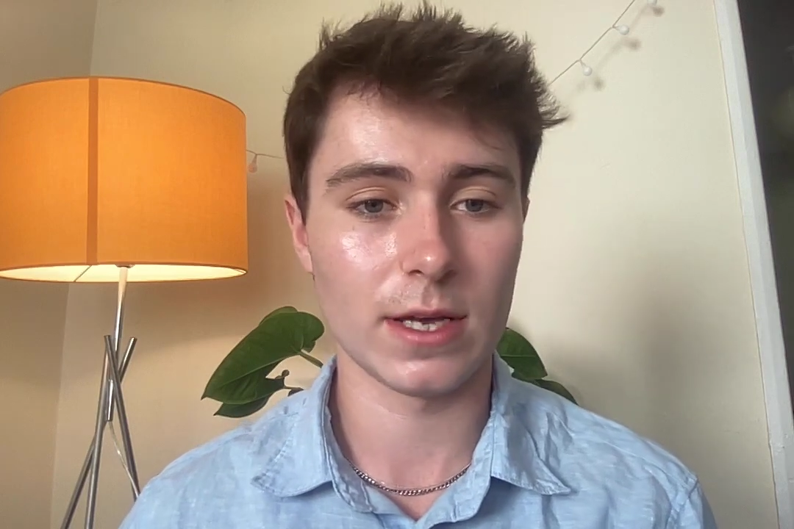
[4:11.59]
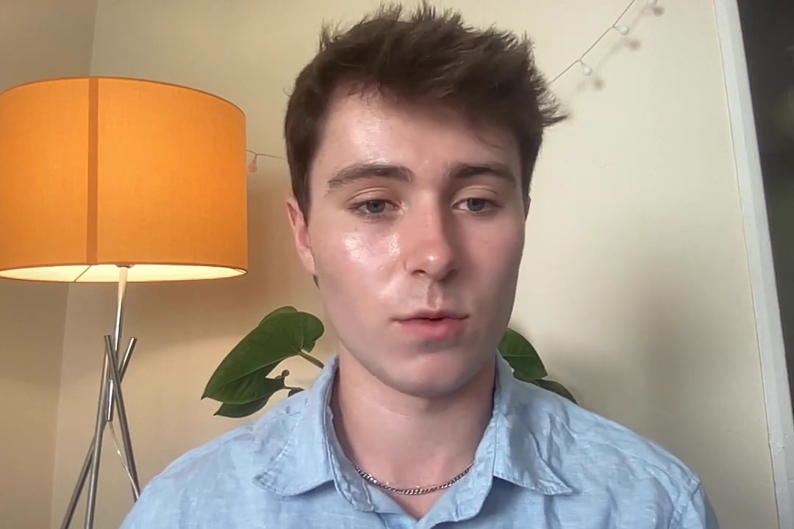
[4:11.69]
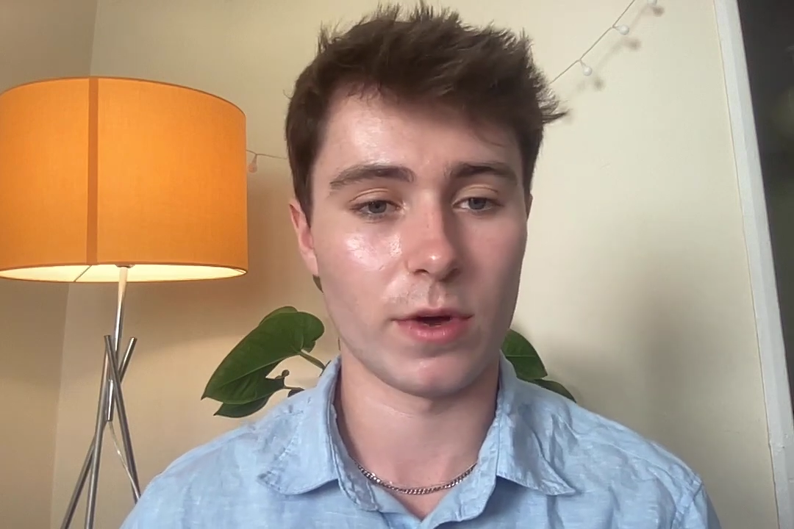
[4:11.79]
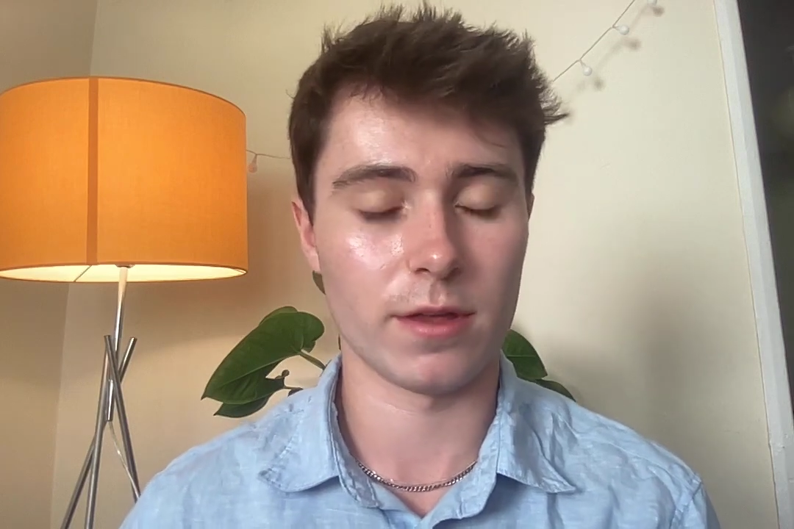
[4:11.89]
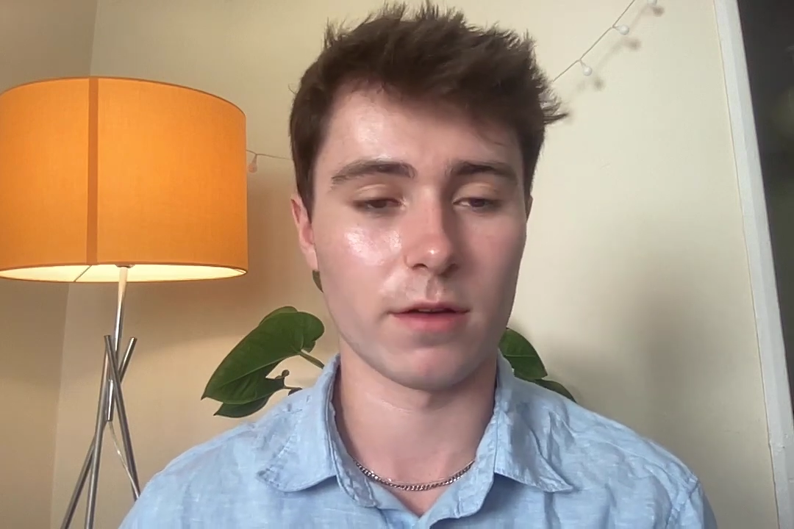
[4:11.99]

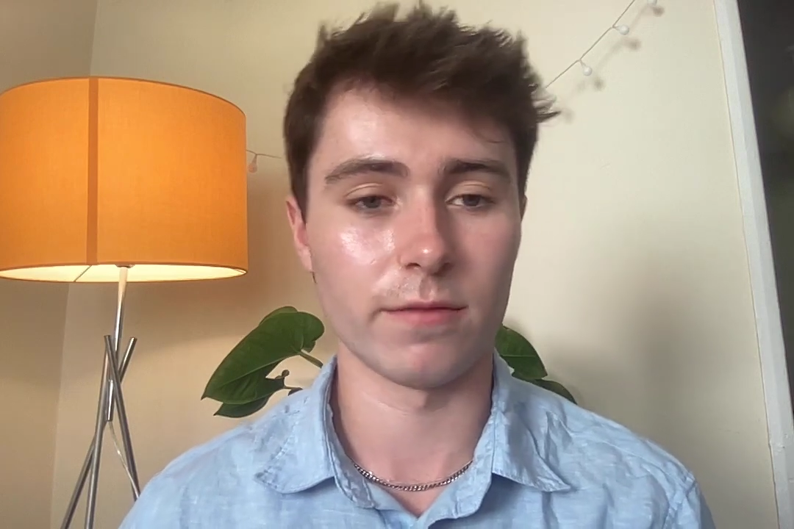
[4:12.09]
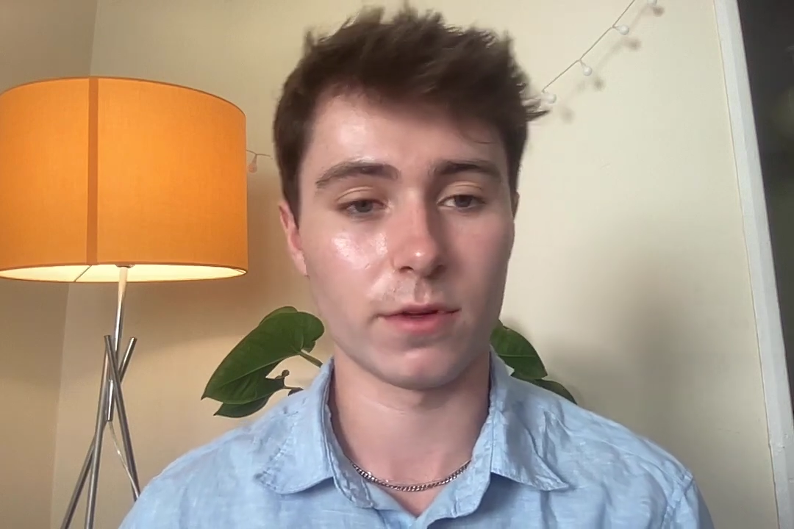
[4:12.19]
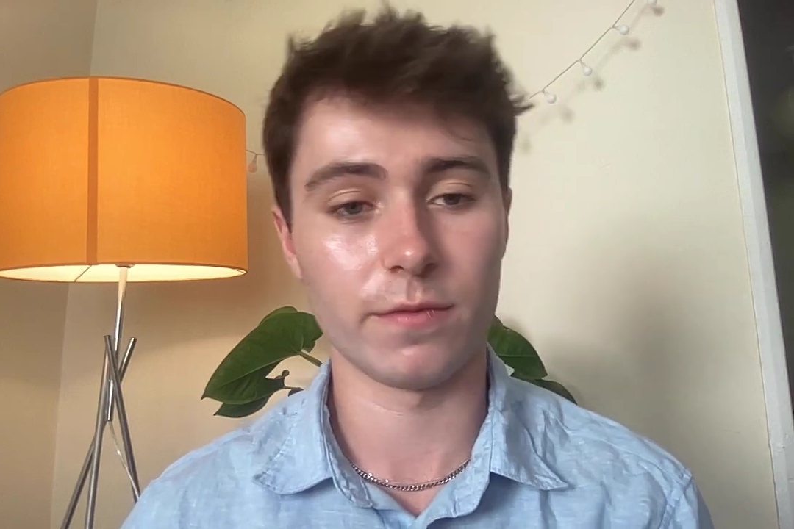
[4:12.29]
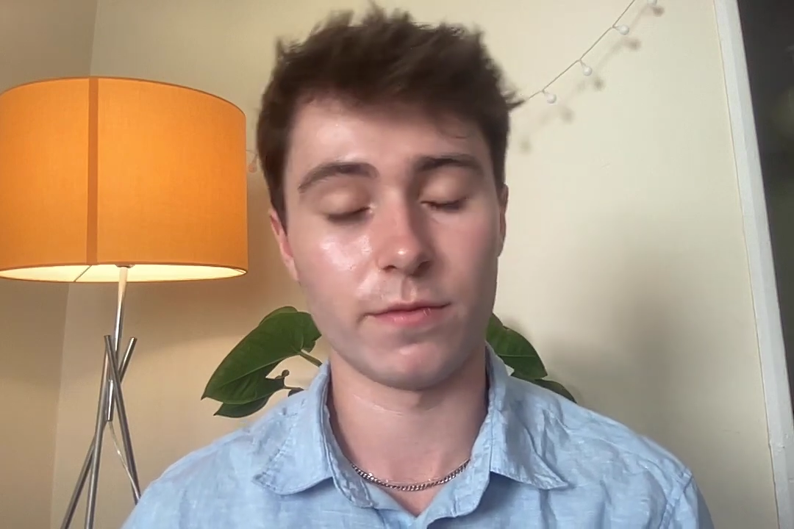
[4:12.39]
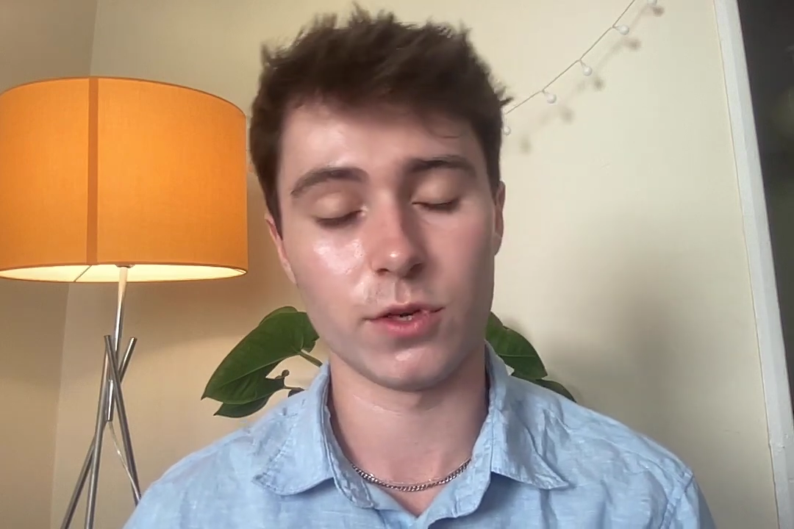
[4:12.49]
whether a
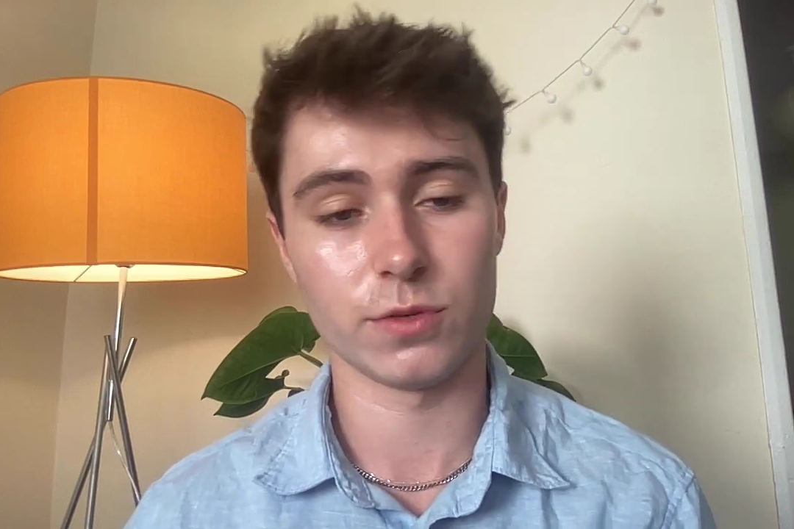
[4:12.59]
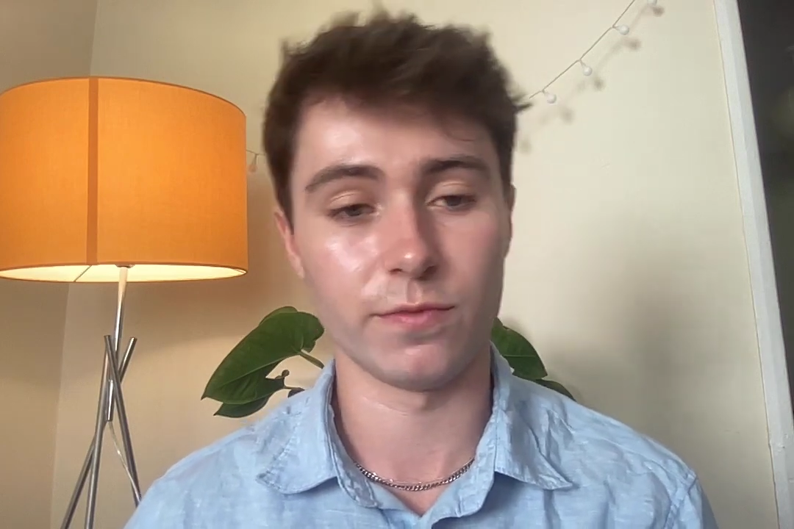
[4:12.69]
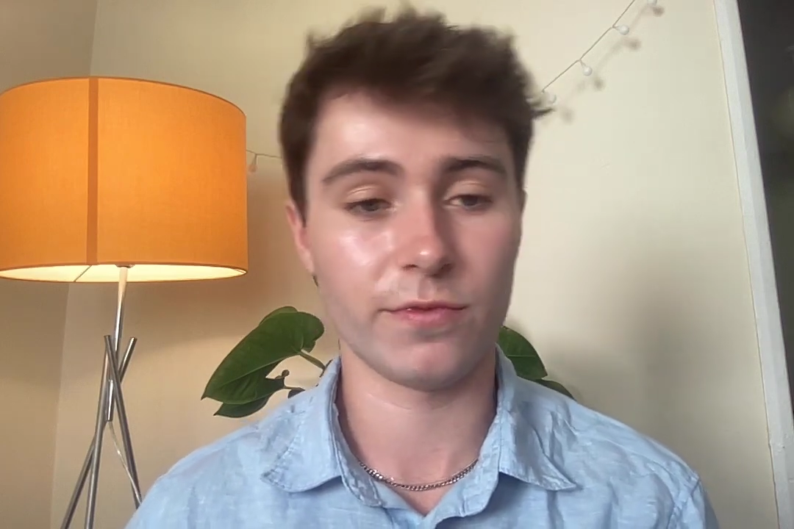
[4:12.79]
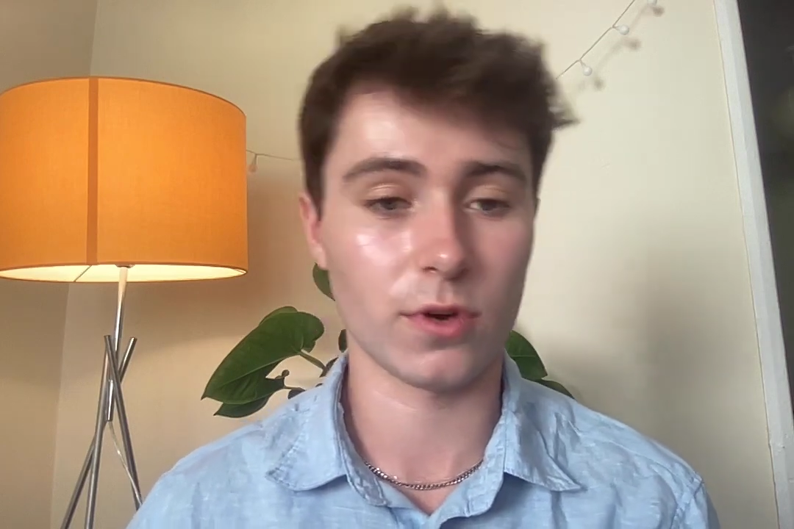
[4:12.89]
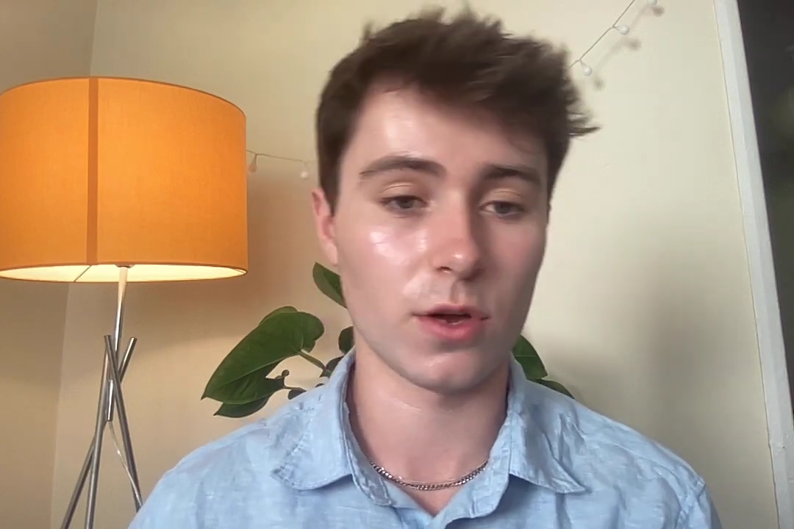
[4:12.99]
conclusion
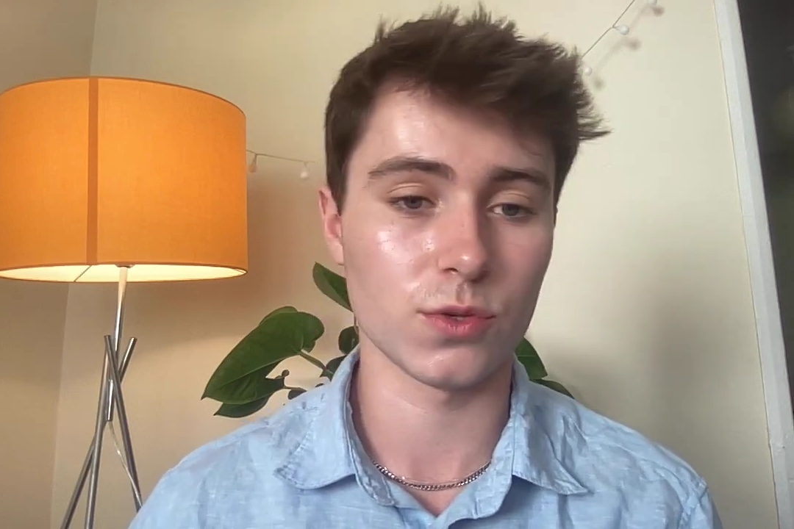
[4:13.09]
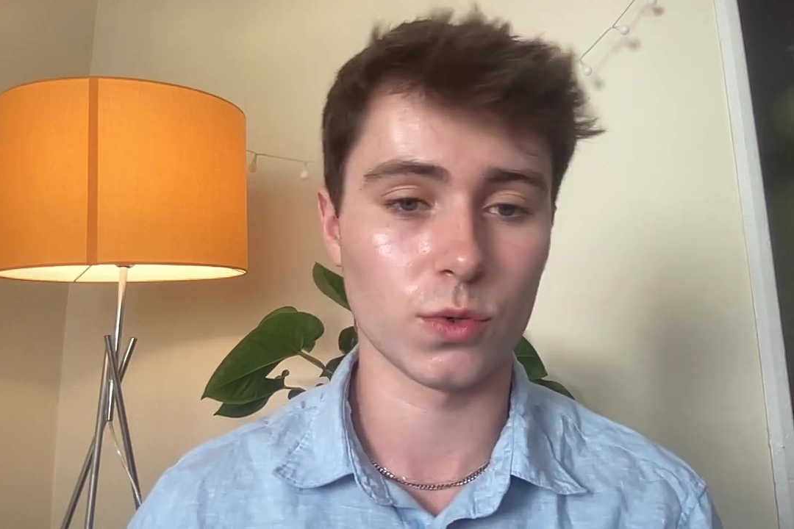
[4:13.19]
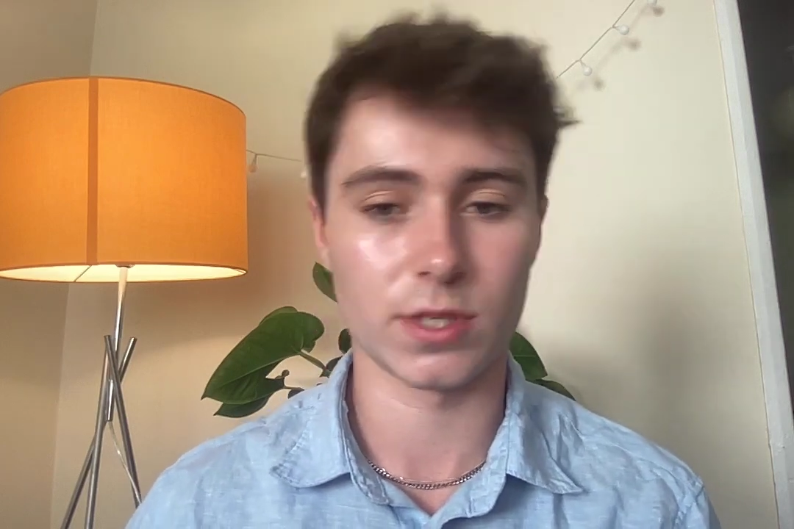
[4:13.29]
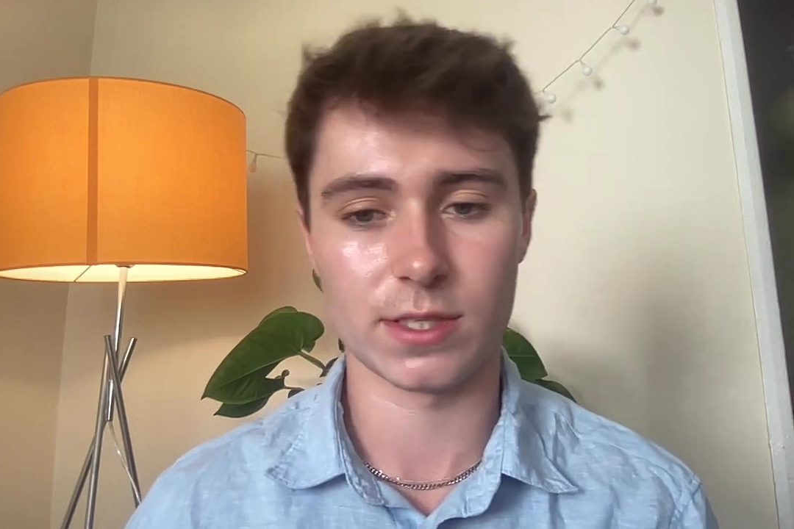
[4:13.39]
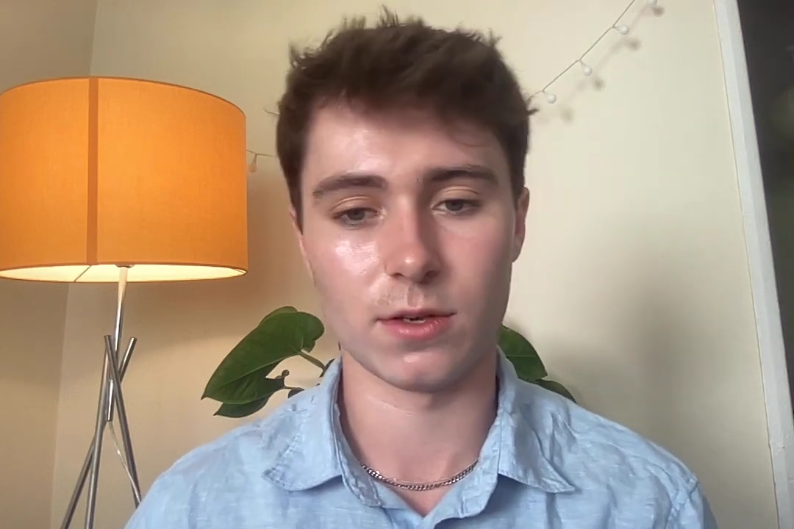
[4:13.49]
follows or
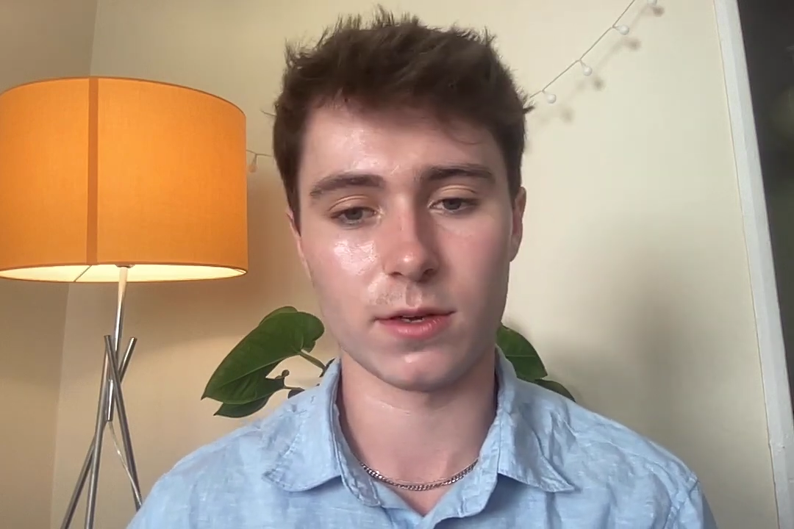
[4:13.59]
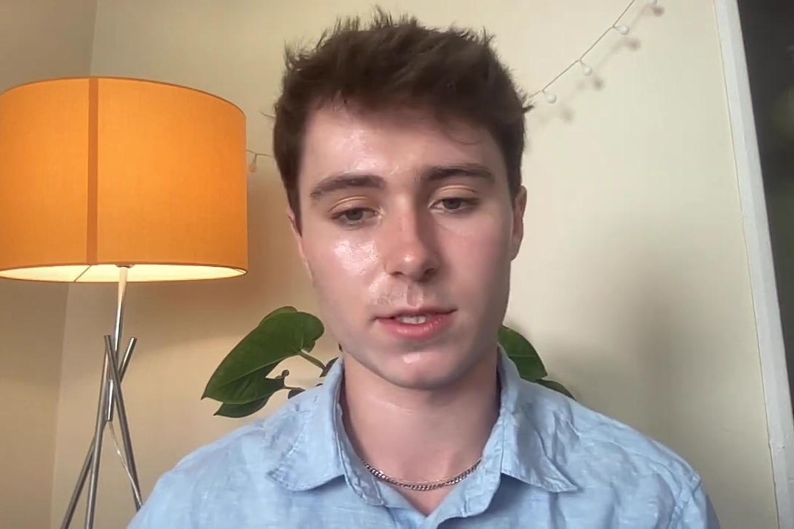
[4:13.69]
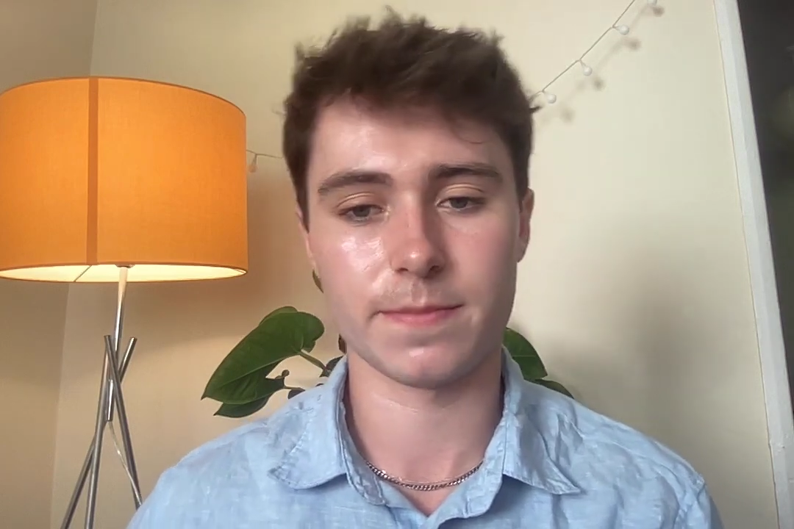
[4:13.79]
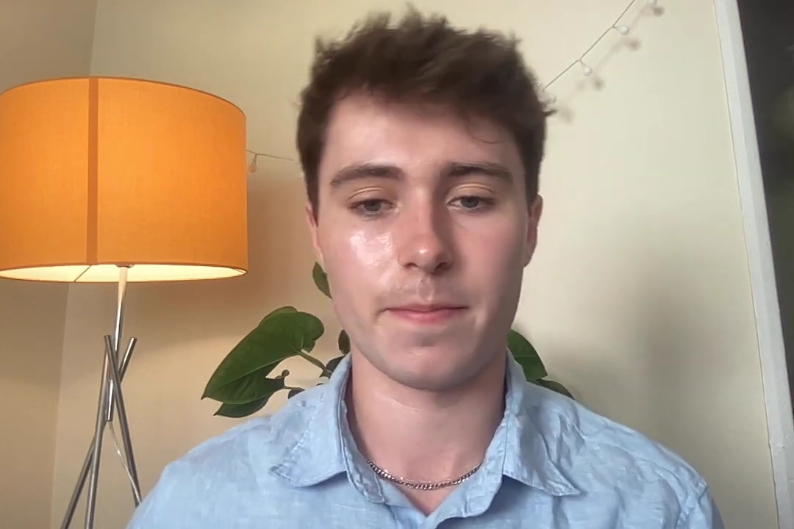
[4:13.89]
does not.